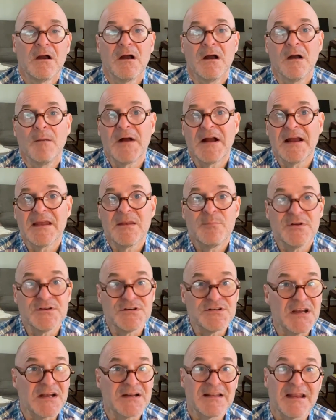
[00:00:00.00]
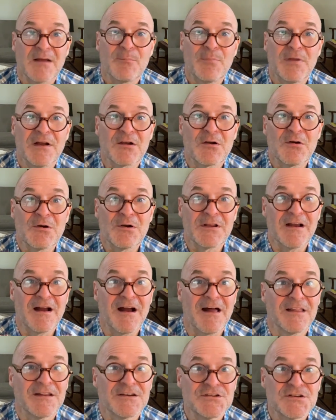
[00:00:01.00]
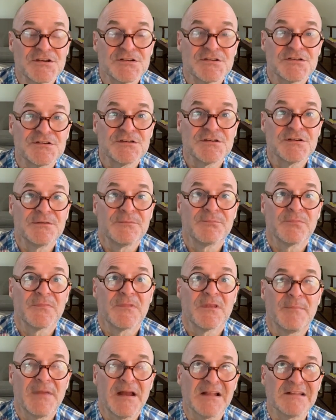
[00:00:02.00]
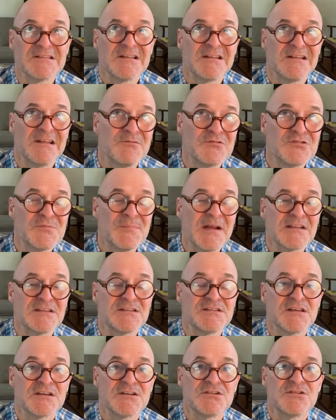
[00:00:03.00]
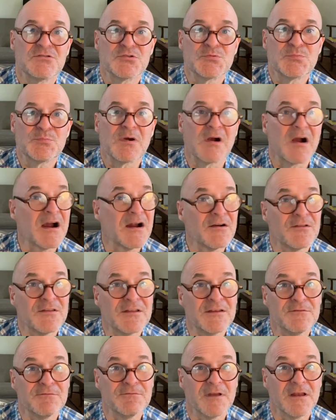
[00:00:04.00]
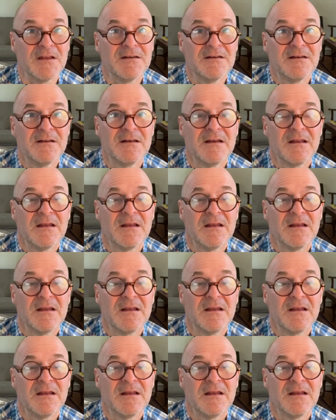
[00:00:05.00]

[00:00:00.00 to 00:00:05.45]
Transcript: I had been checked out by a cardiologist about 6 years prior to the event,